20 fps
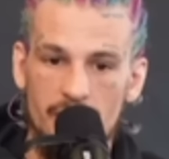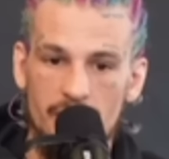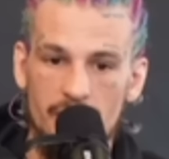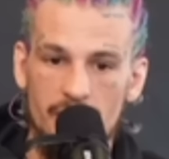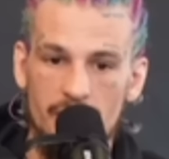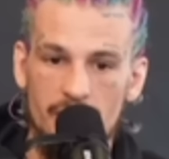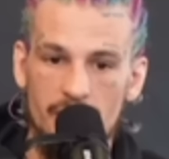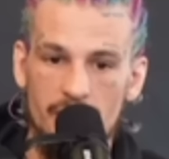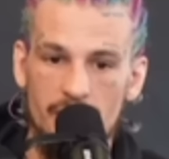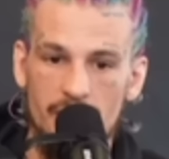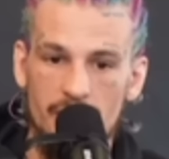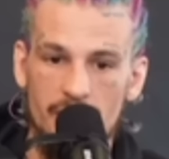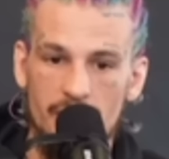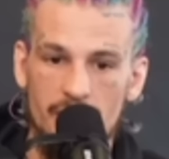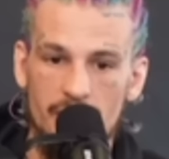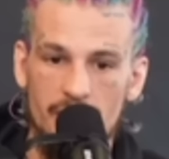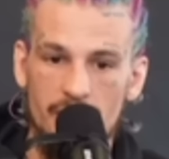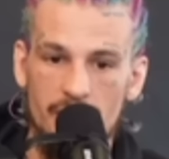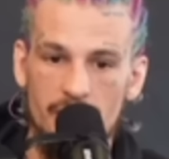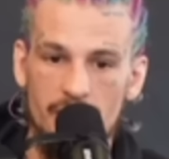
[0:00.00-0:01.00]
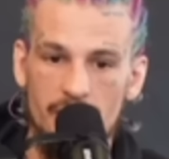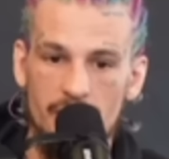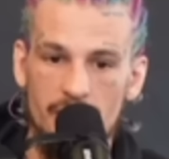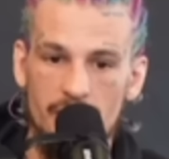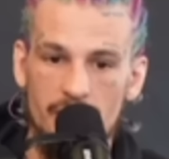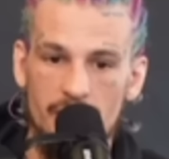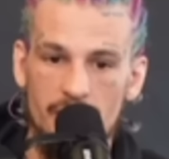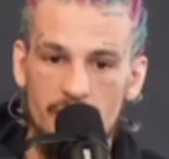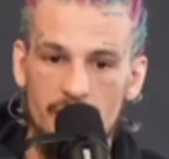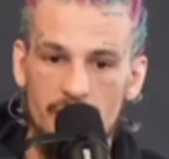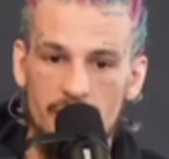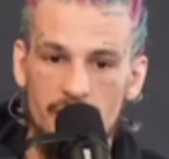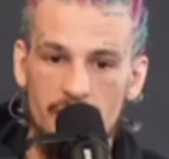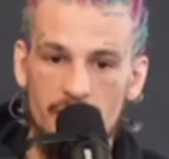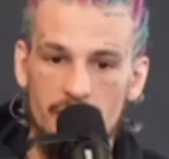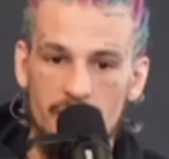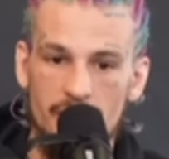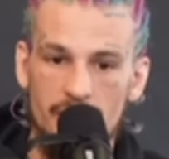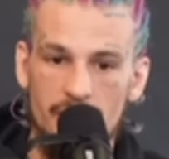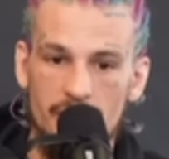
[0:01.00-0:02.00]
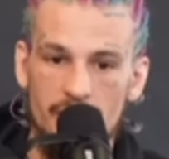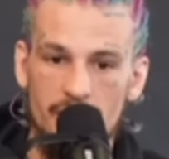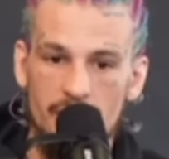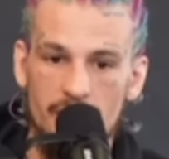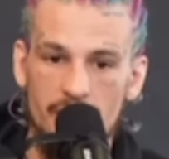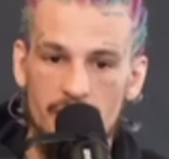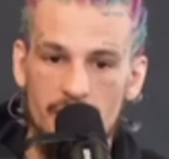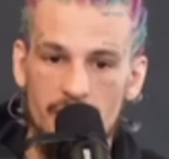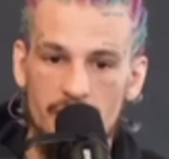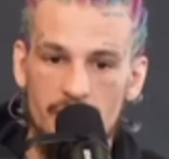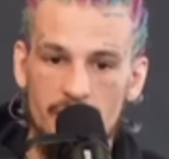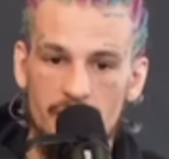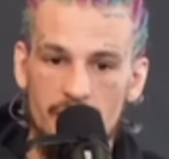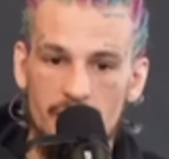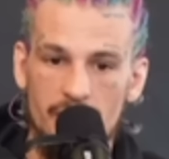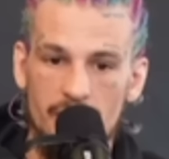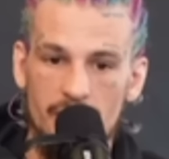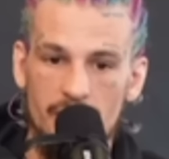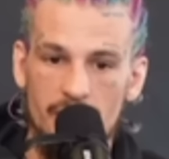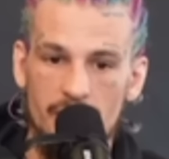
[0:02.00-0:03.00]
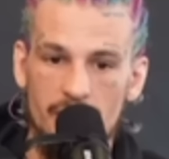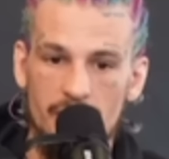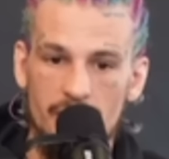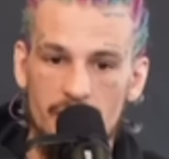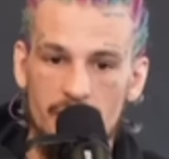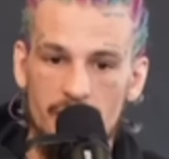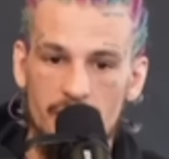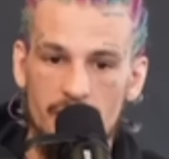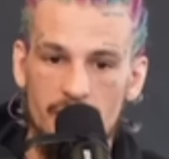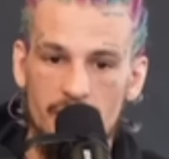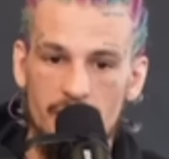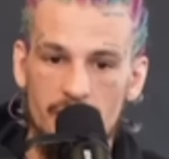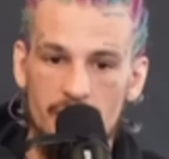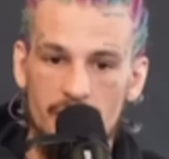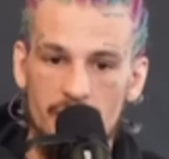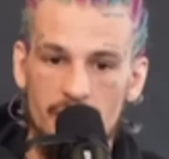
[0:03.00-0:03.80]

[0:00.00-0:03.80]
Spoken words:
The person shown says nothing.